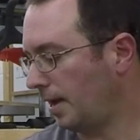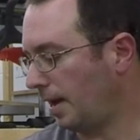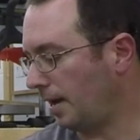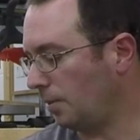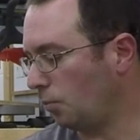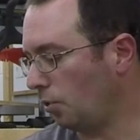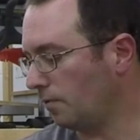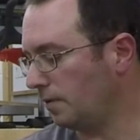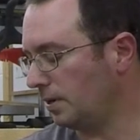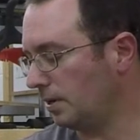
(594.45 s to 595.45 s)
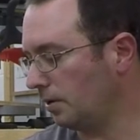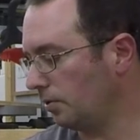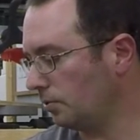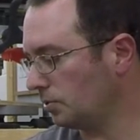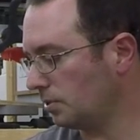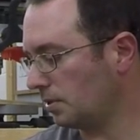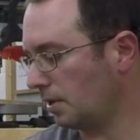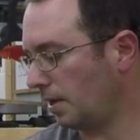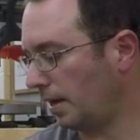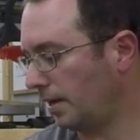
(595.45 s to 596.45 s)
adding more videos
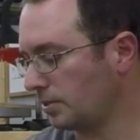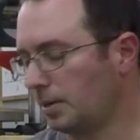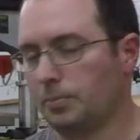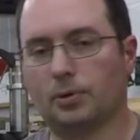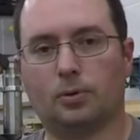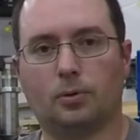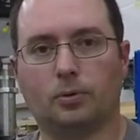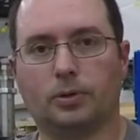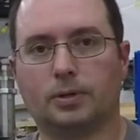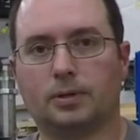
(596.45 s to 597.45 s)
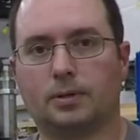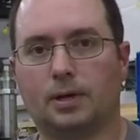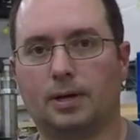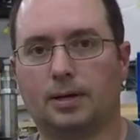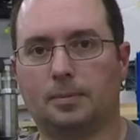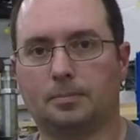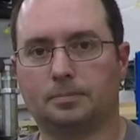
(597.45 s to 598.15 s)
as I build a